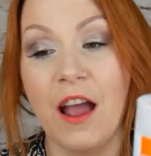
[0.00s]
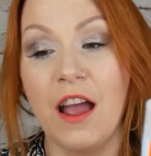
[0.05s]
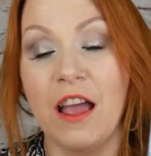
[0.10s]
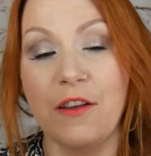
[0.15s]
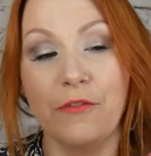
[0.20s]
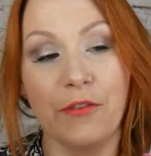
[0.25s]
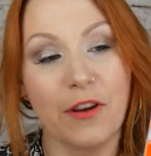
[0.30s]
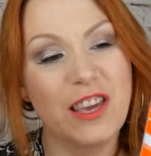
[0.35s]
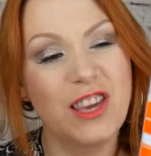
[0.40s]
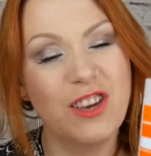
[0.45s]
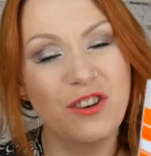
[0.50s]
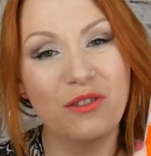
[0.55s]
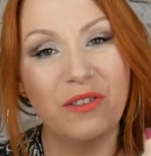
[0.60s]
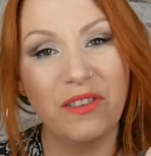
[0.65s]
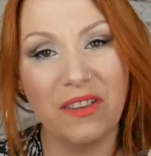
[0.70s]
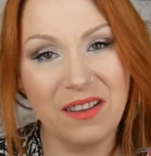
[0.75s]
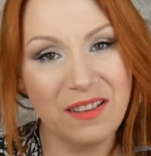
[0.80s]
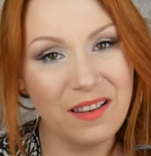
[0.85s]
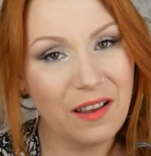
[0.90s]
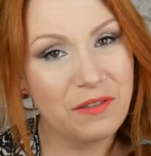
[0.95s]
If I use
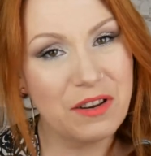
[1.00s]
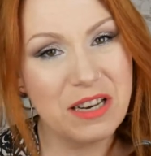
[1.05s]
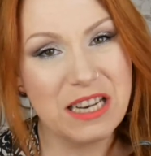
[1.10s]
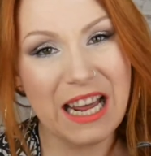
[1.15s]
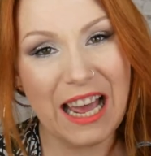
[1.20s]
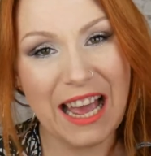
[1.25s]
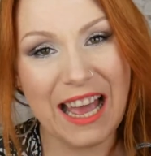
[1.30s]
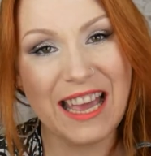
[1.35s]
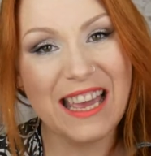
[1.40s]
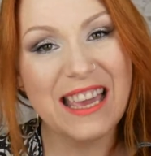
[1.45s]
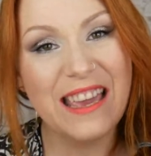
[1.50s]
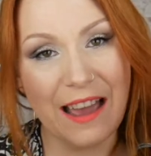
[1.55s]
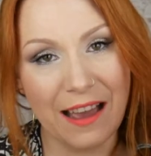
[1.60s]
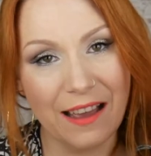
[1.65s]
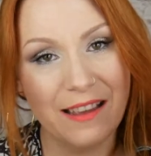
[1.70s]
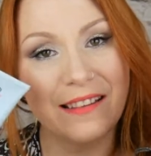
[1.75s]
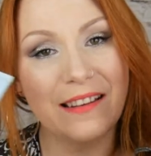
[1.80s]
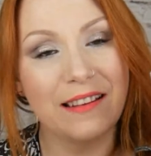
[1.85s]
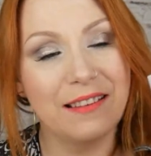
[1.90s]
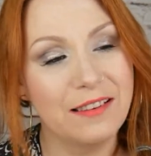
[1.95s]
these every day,
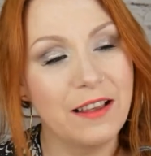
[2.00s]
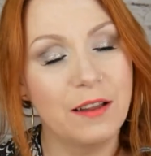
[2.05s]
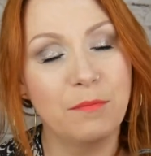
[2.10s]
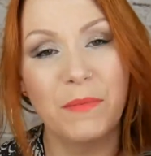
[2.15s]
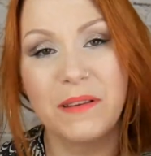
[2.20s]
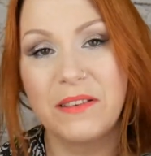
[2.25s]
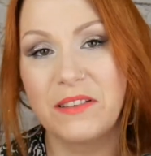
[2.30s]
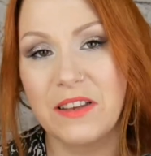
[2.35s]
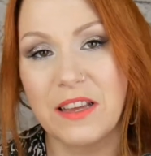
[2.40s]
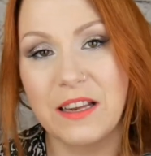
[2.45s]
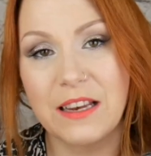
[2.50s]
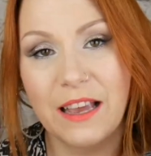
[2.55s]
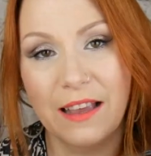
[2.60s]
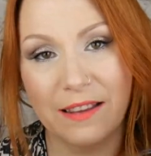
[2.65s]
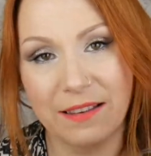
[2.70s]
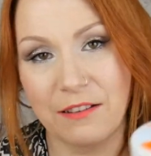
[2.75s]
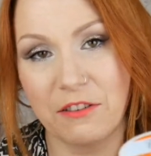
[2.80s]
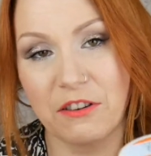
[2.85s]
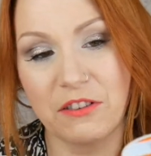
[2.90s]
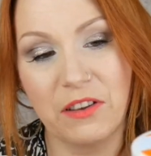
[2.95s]
yeah, as I said, my skin
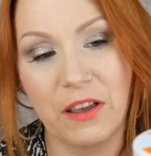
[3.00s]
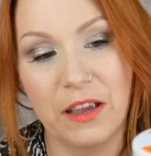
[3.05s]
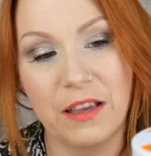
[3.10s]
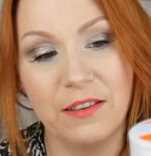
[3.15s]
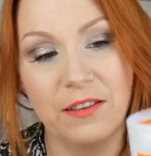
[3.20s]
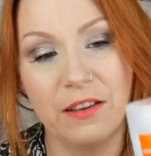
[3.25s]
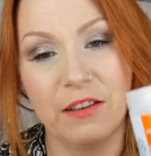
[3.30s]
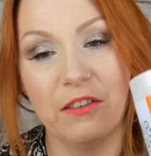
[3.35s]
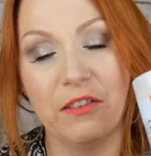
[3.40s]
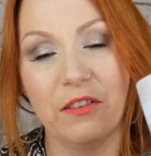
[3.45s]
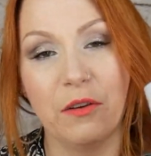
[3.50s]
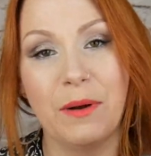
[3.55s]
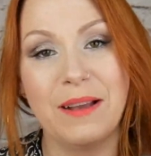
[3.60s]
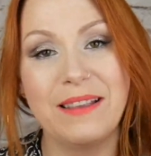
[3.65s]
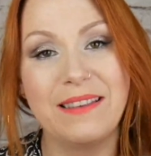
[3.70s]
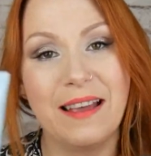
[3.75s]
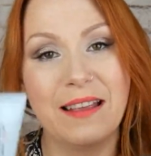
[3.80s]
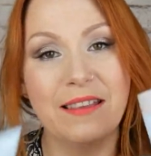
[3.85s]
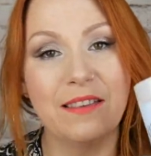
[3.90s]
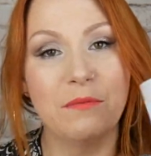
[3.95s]
gets irritated. So I
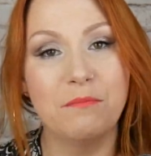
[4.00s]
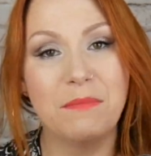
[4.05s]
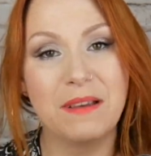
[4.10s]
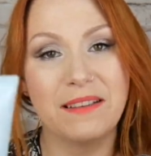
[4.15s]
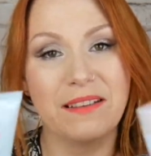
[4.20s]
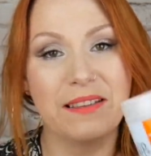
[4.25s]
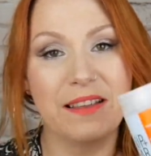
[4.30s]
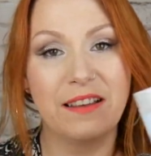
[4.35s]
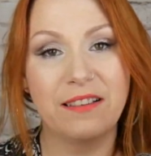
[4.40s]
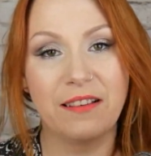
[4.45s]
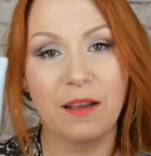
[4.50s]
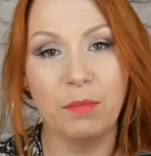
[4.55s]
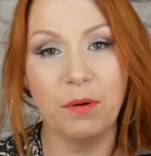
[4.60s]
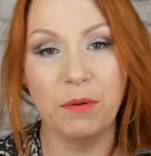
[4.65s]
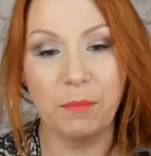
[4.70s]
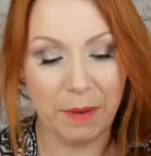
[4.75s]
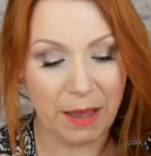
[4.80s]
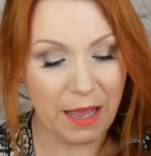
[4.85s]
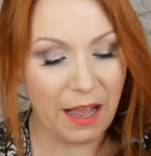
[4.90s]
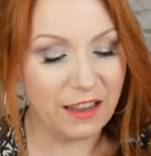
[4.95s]
tend to mix things up
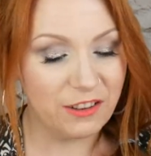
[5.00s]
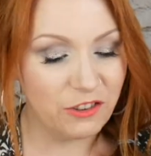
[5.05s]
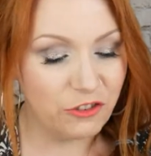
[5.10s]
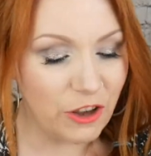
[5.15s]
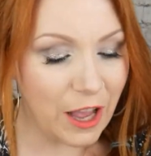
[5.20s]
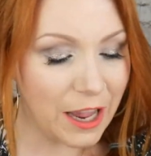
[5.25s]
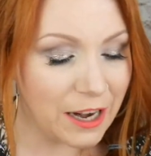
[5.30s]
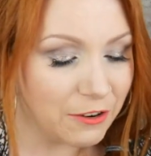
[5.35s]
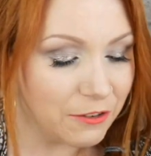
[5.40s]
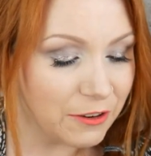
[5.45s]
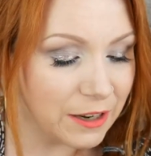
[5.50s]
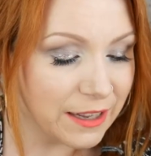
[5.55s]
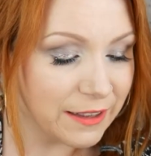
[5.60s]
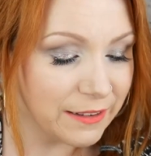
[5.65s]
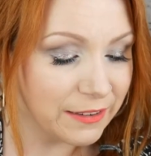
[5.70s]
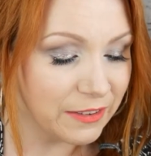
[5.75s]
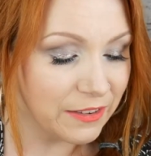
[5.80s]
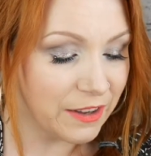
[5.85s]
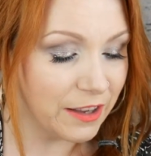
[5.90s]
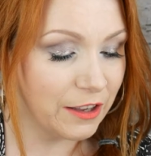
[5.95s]
a bit. I generally
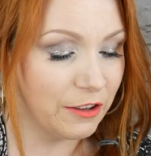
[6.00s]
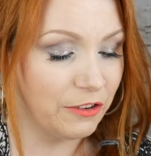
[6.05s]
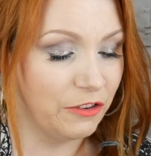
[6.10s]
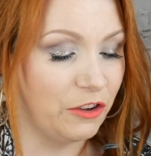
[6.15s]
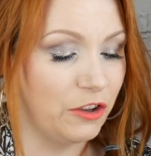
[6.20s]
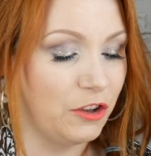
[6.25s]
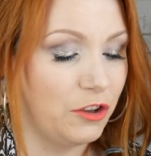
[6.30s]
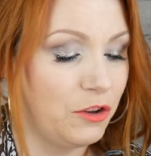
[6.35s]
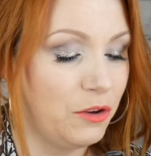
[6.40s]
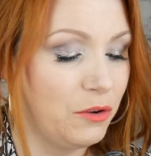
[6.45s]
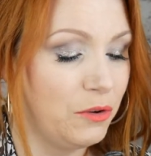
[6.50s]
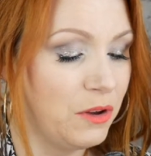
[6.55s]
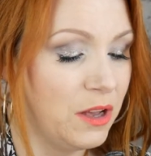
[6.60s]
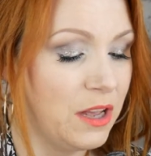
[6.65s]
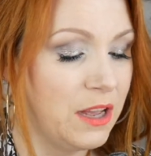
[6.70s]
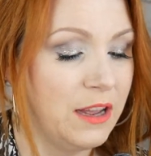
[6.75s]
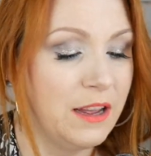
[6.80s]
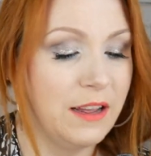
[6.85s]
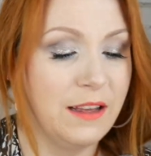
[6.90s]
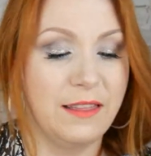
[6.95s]
stick to
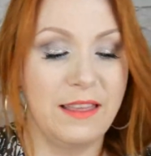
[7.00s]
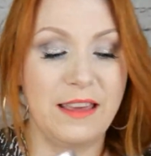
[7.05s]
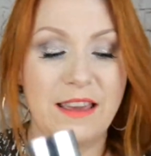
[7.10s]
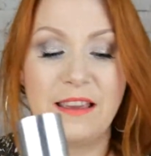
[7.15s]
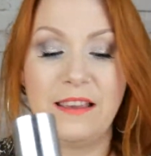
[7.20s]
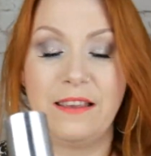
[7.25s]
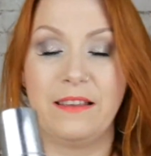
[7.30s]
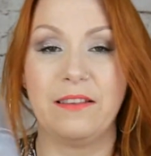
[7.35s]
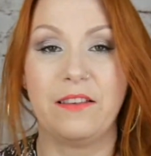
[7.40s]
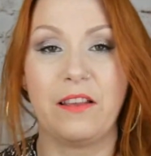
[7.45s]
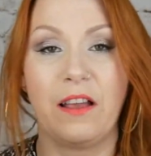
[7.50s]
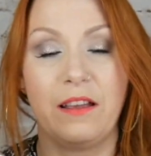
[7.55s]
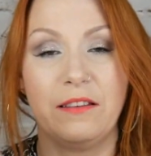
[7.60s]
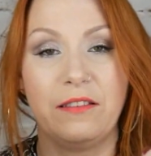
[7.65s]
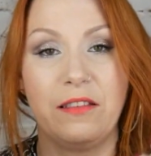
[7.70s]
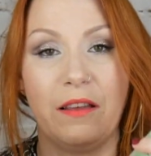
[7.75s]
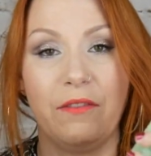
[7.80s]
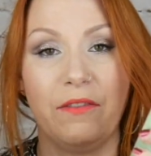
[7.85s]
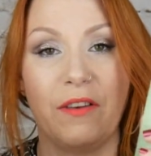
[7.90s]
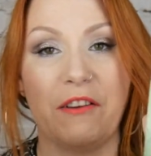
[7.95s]
these
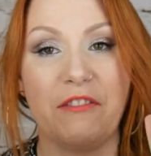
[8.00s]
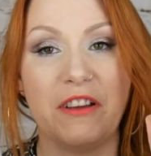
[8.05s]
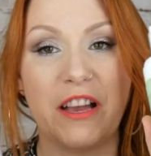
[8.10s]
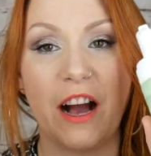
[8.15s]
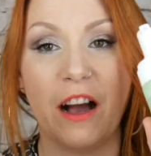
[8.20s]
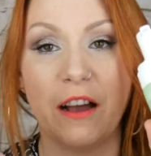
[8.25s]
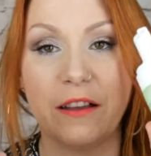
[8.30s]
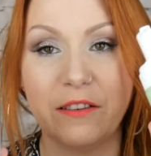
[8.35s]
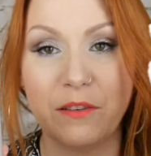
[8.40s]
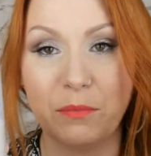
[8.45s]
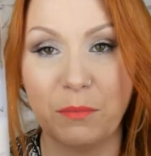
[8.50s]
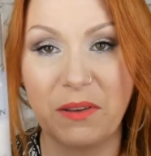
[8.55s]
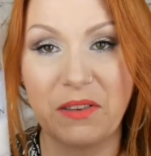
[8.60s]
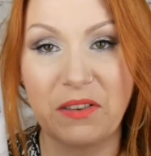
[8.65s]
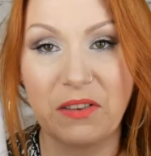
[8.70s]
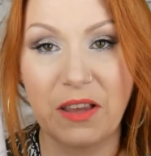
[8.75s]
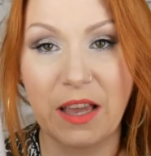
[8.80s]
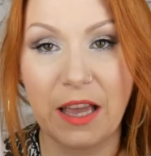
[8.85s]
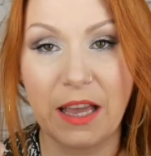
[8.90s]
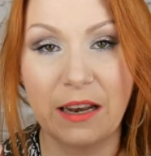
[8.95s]
as they're very kind to my
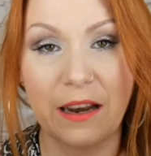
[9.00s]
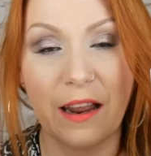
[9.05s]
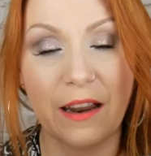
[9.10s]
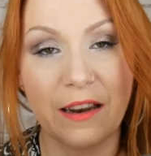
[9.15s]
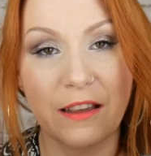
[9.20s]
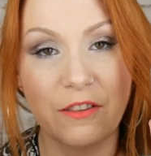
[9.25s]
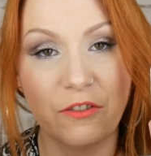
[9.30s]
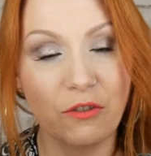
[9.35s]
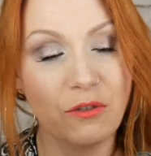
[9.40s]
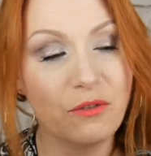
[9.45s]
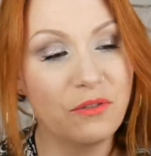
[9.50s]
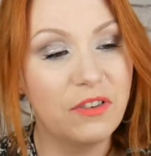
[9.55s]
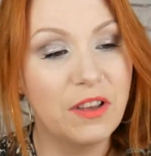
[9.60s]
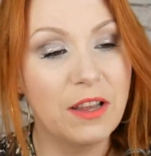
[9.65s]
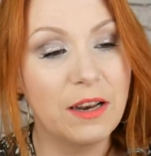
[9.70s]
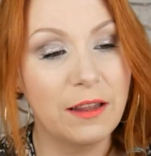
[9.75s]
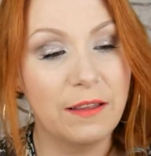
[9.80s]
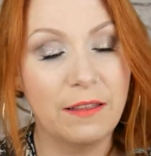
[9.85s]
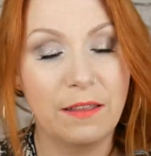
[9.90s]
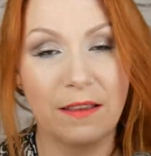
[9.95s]
skin, and I do
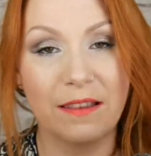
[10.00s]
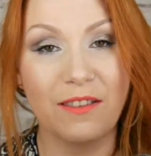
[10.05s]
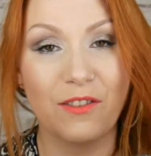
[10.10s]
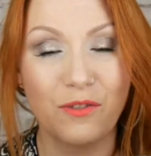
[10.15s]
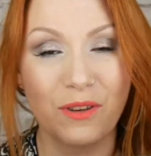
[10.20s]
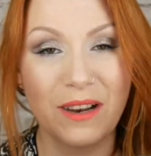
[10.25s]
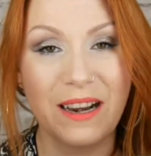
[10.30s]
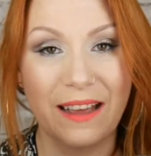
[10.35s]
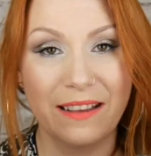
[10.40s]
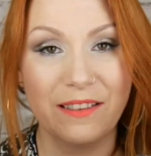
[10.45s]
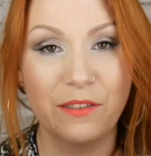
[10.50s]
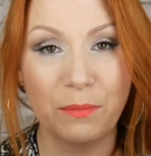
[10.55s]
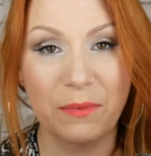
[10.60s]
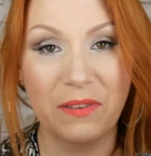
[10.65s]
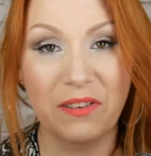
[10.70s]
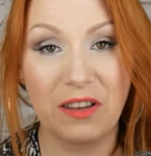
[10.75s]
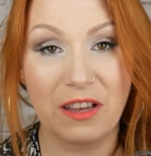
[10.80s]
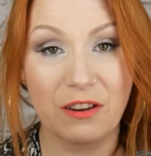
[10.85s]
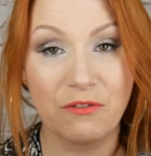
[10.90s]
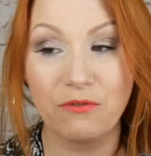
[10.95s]
feel like they do cleanse my
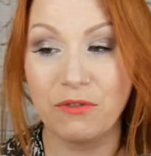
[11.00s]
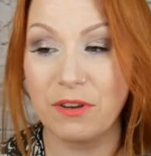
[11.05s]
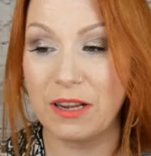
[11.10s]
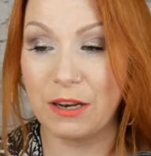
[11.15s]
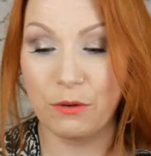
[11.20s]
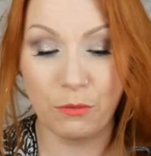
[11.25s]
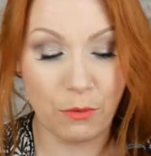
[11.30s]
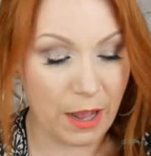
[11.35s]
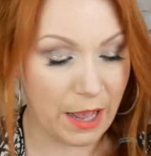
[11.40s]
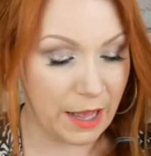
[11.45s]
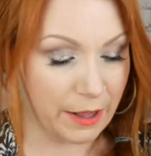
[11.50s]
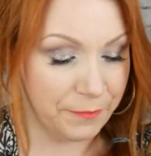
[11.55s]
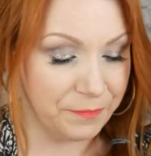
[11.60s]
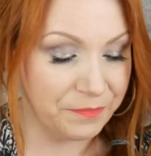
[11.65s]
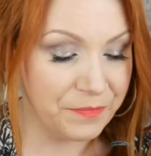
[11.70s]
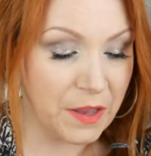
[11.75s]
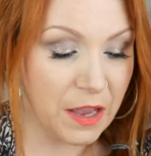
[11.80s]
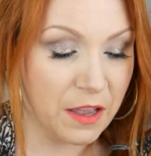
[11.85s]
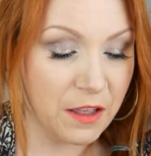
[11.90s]
skin really well.